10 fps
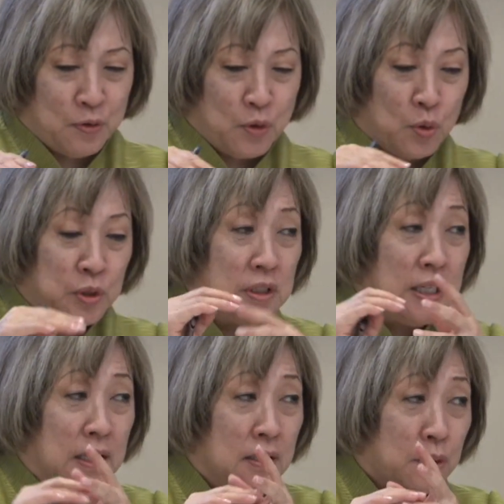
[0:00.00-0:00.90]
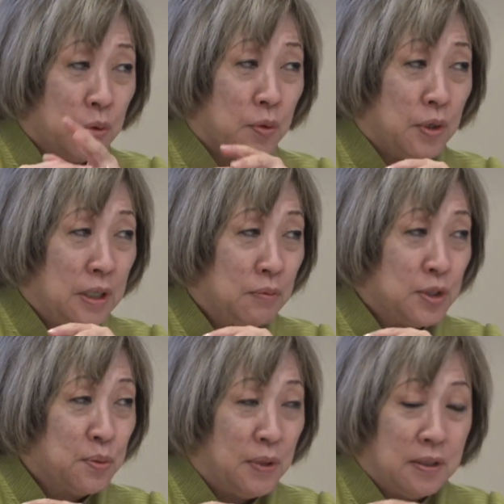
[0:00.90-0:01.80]
Golden Gate Authority,
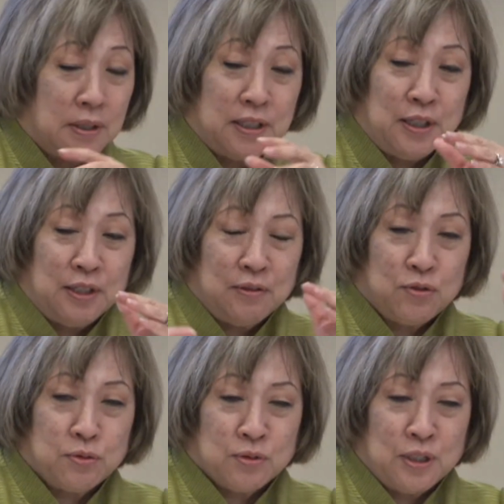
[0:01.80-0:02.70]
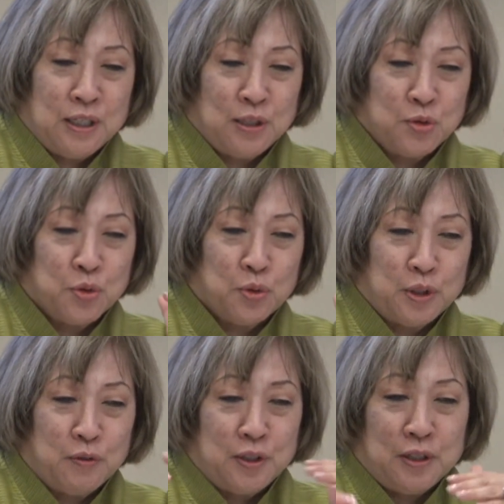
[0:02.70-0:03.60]
which meant that he controlled
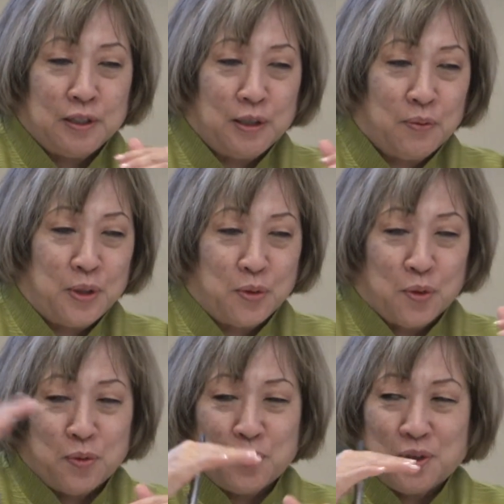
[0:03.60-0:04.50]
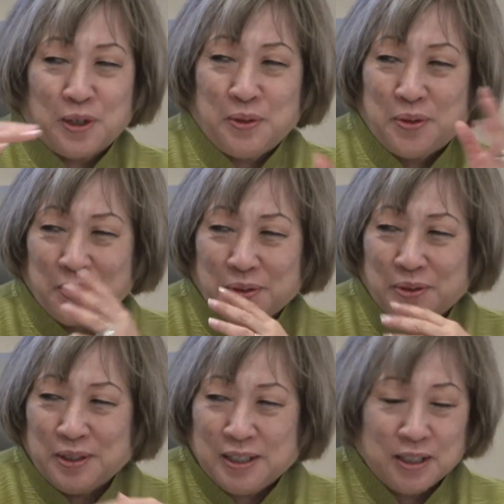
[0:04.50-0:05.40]
everything that went over, under
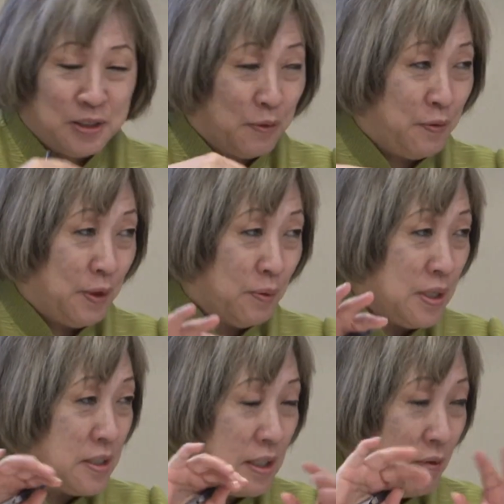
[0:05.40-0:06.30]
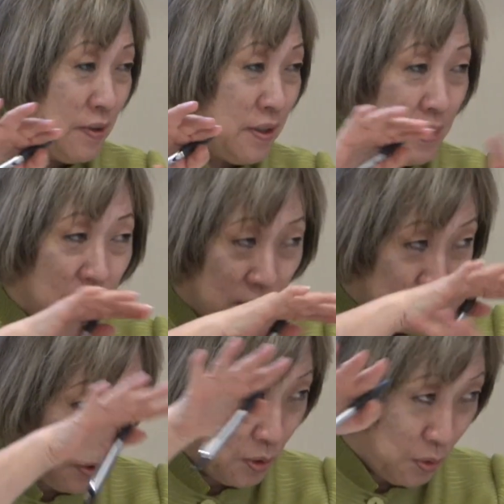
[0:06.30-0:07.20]
the ferries, everything
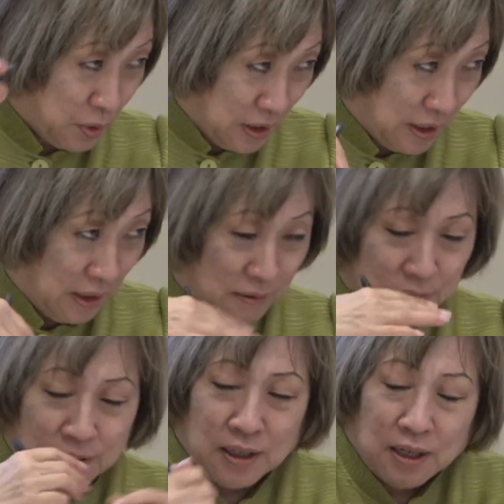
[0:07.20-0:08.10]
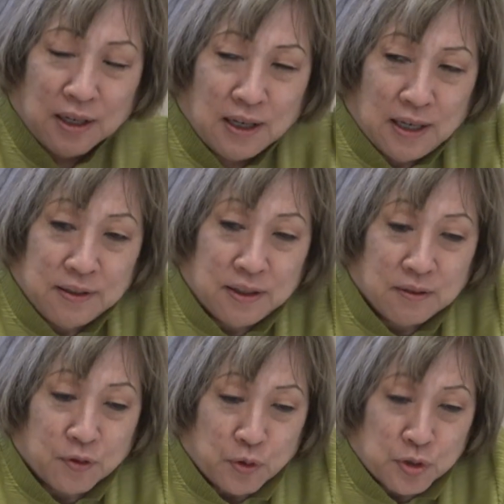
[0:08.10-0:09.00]
under the Golden Gate. And then,
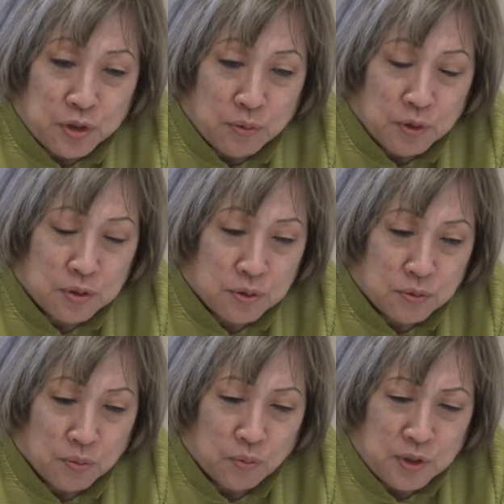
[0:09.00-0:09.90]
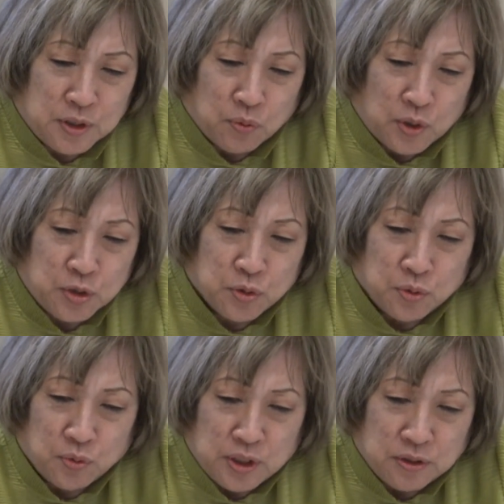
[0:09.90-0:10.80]
of course, he was
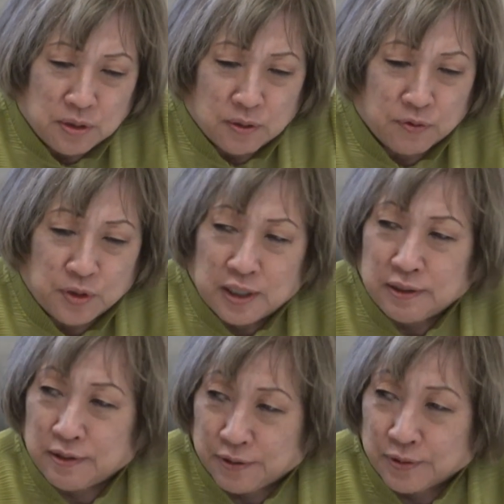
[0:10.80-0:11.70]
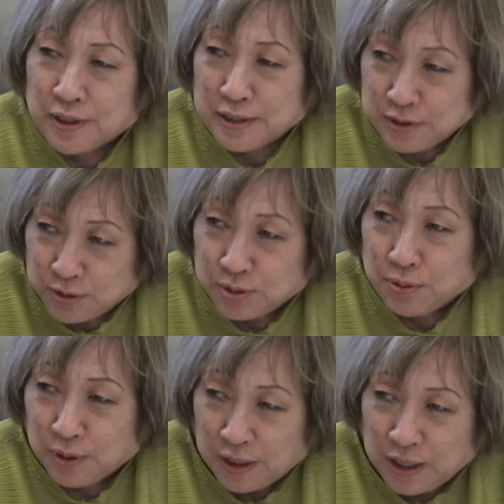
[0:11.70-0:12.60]
Western Region of United Airlines,
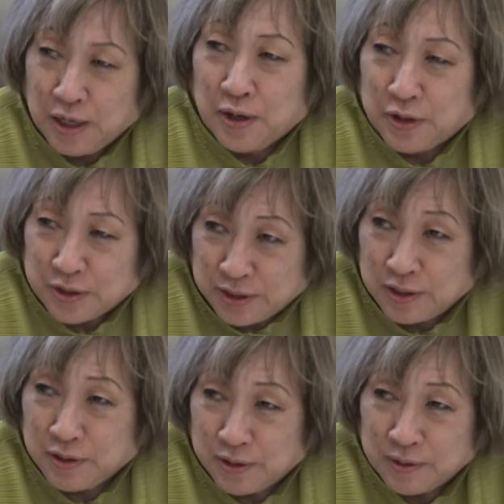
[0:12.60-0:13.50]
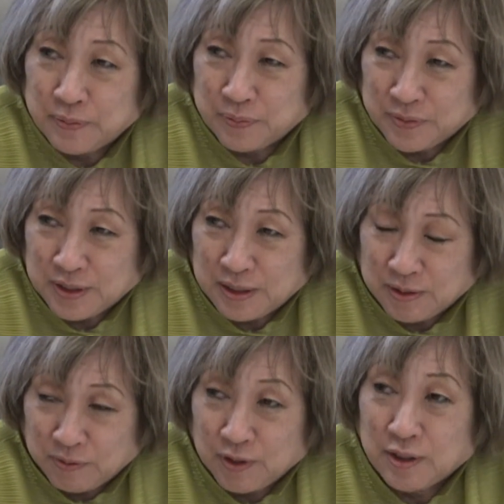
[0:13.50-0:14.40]
too? But he was Greyhound Lines
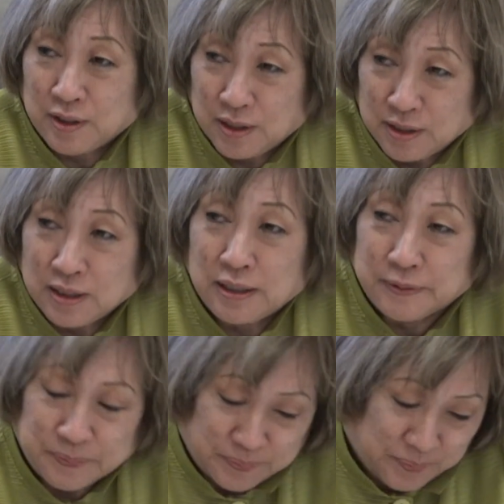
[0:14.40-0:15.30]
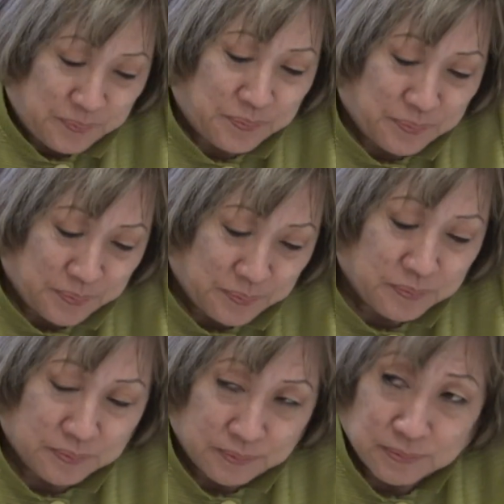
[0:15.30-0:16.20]
for a long time, and yeah. Greyhound
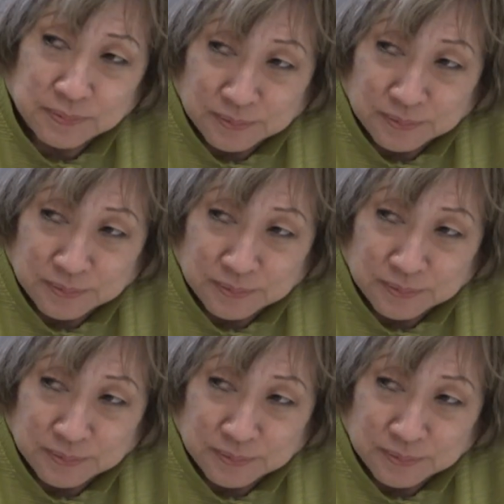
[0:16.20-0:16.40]
Korea. He